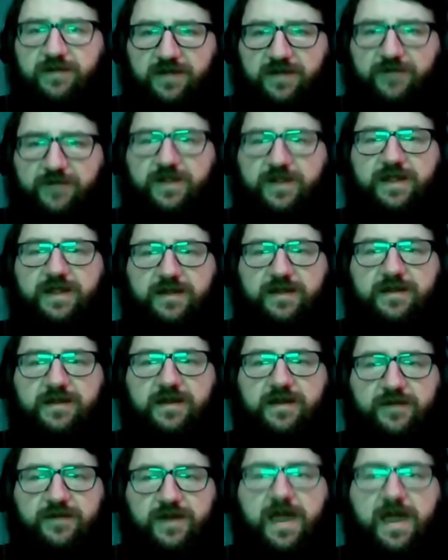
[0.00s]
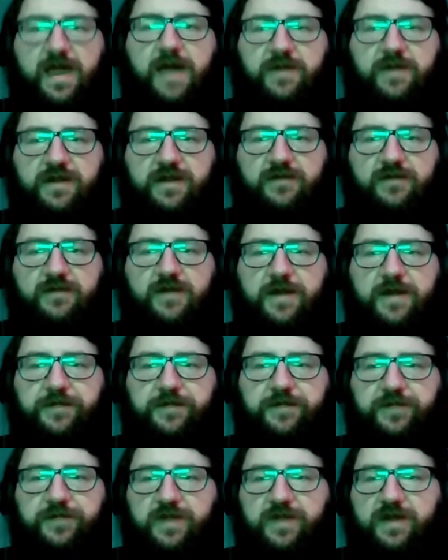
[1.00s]
the validity of it happening, right?
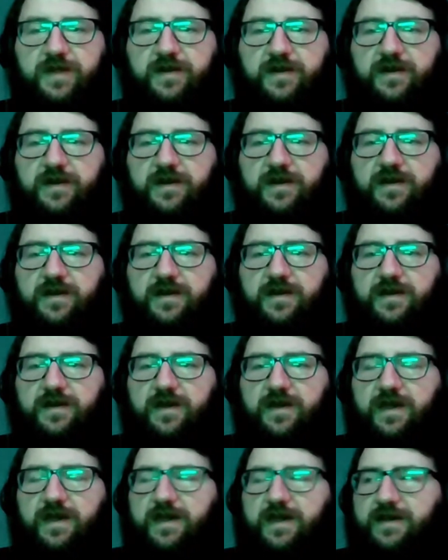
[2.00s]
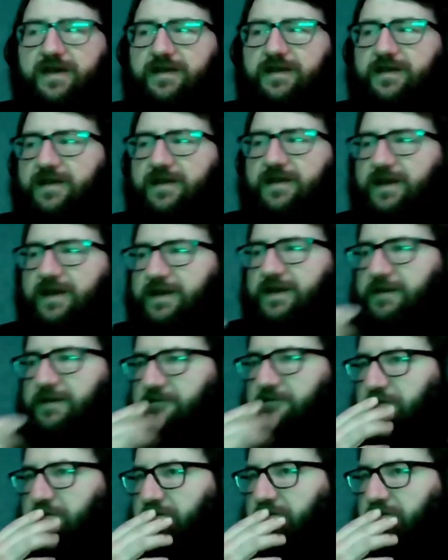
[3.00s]
And